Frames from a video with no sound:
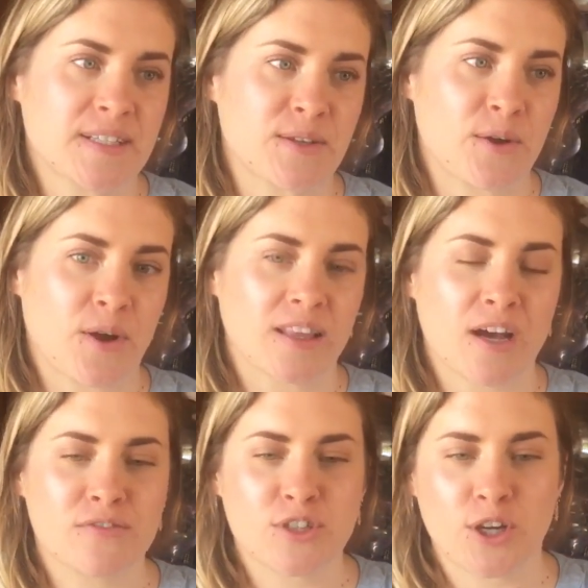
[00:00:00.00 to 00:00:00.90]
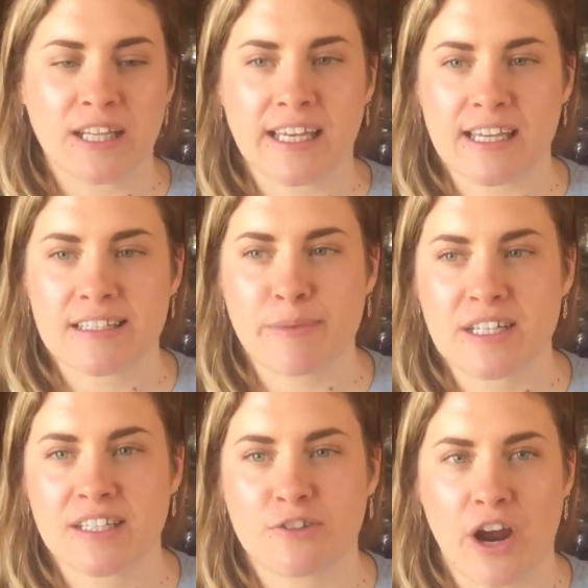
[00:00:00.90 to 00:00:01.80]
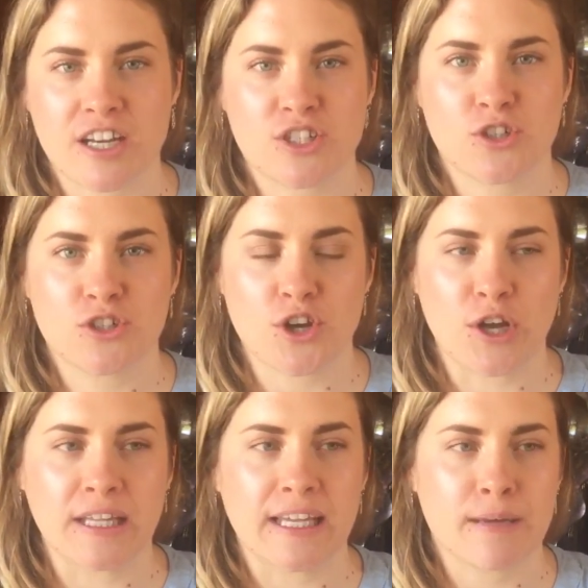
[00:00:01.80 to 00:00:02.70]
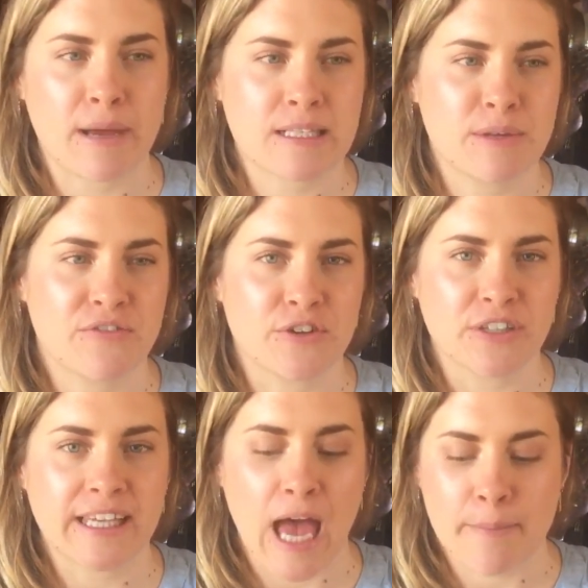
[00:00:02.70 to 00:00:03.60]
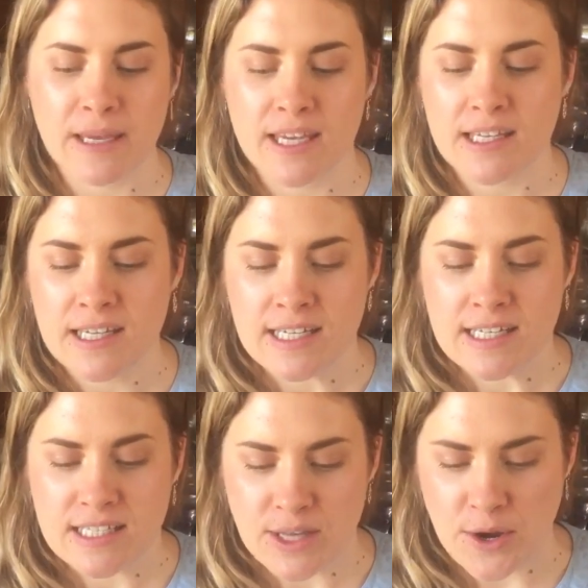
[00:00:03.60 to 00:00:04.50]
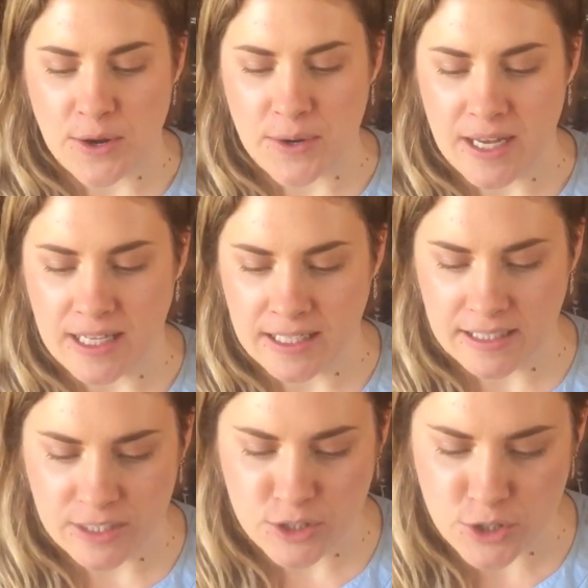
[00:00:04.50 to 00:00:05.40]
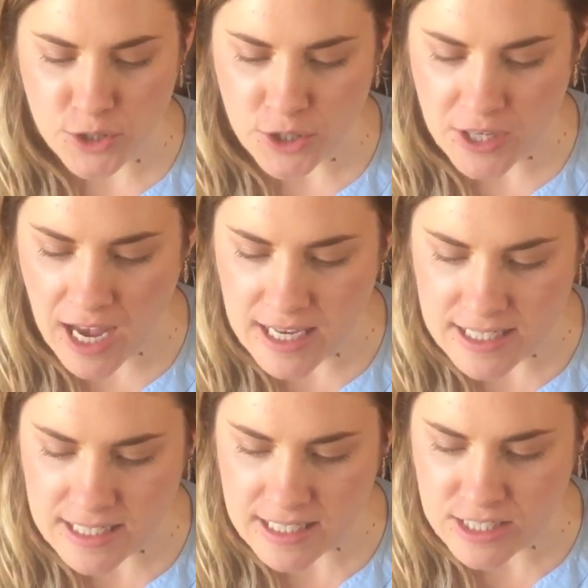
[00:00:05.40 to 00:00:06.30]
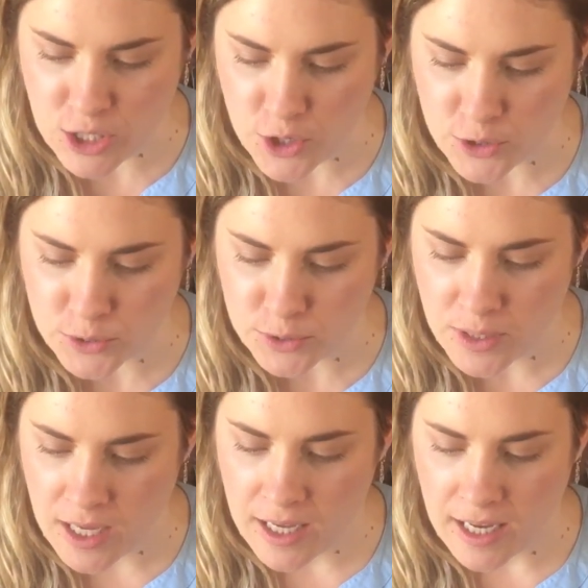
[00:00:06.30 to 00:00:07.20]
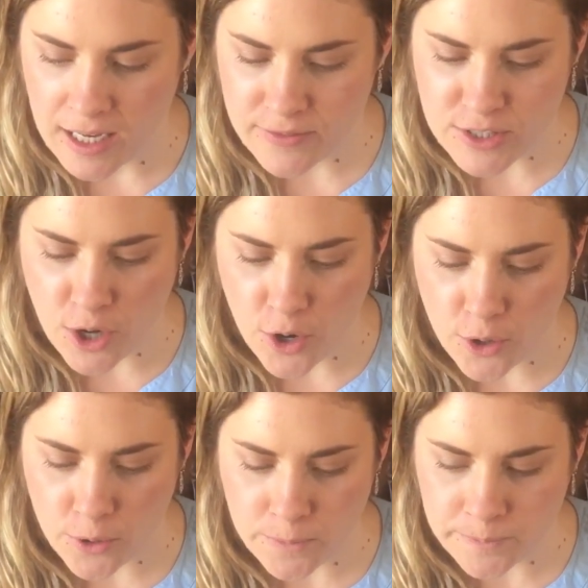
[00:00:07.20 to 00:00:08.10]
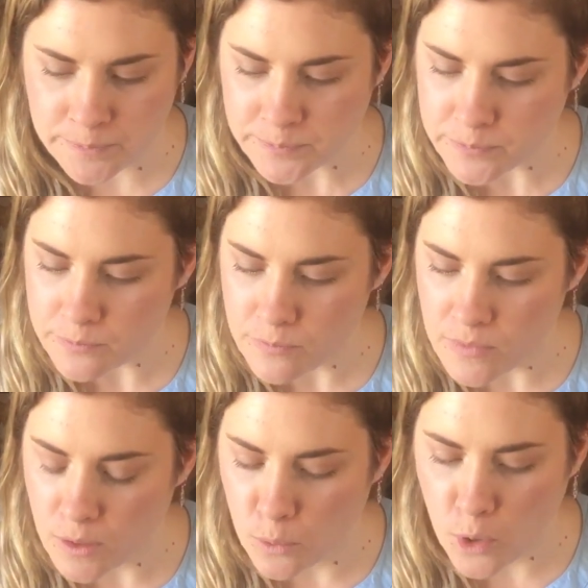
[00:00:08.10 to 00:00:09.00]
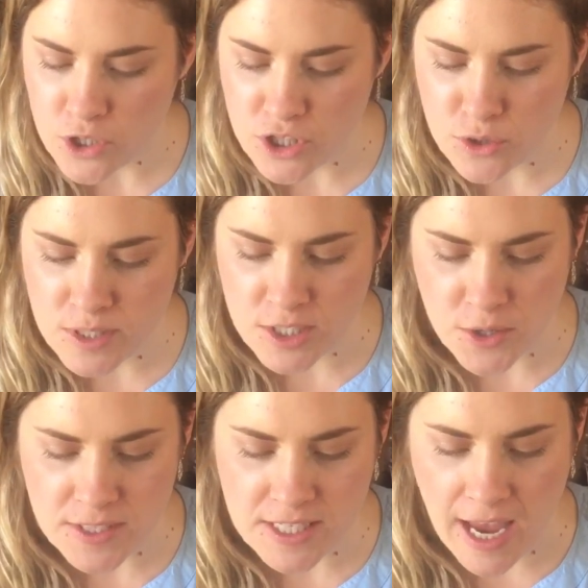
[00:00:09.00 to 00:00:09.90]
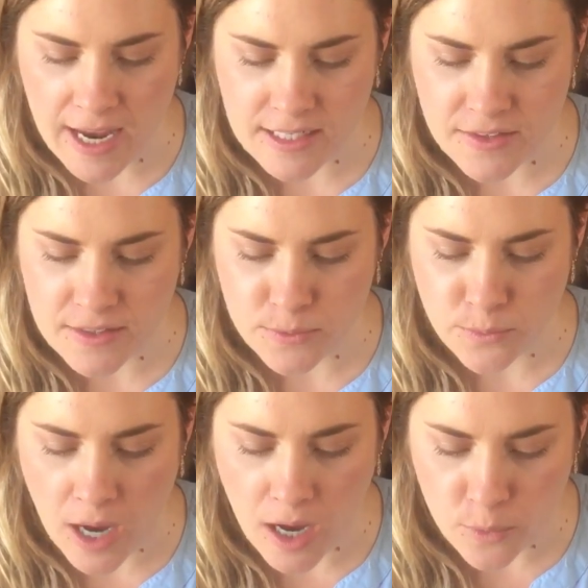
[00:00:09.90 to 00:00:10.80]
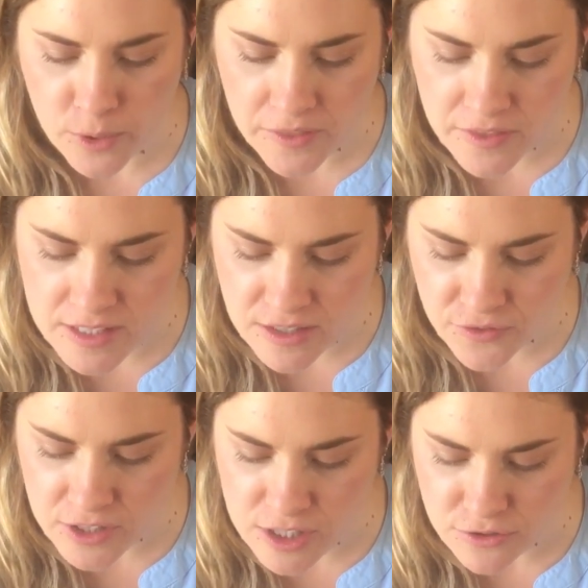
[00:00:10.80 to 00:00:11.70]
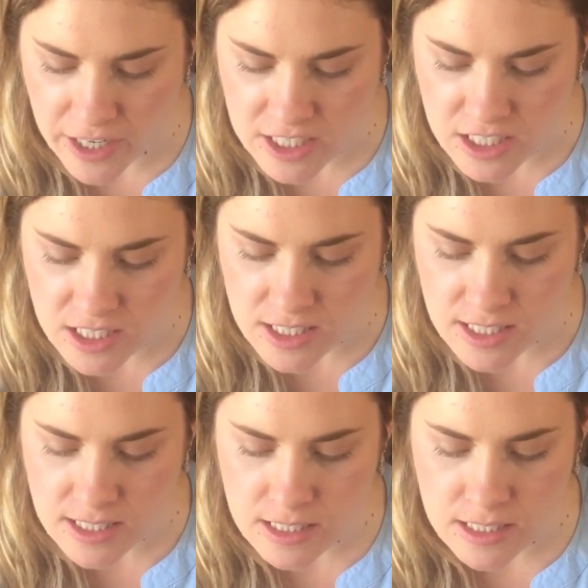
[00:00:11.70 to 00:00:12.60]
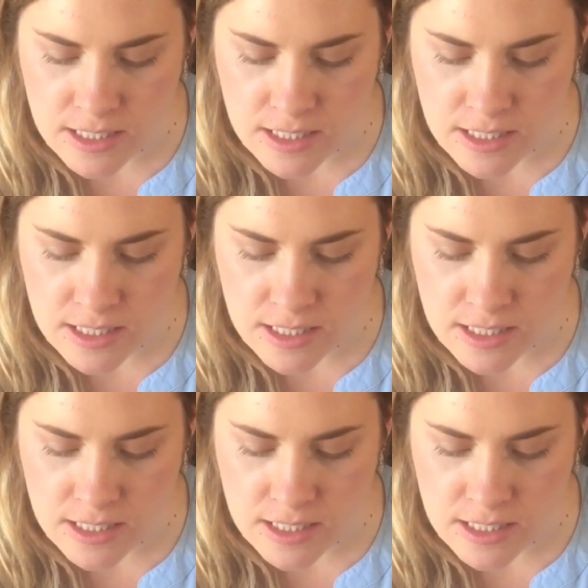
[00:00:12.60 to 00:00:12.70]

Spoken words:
So I love journaling, especially gratitude journaling. It makes me feel really happy. So do you cast a circle? If so, what do you associate with the different directions?